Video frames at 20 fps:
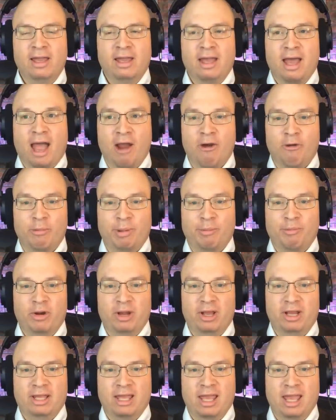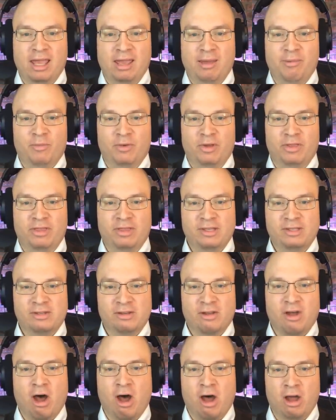I remember it came with this
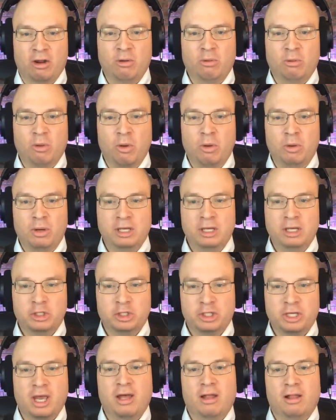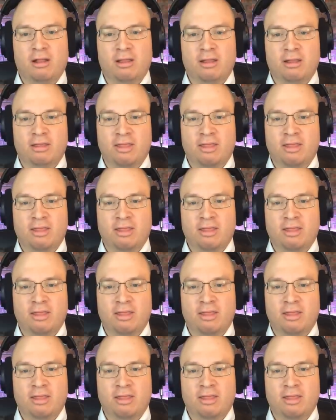auto loading shell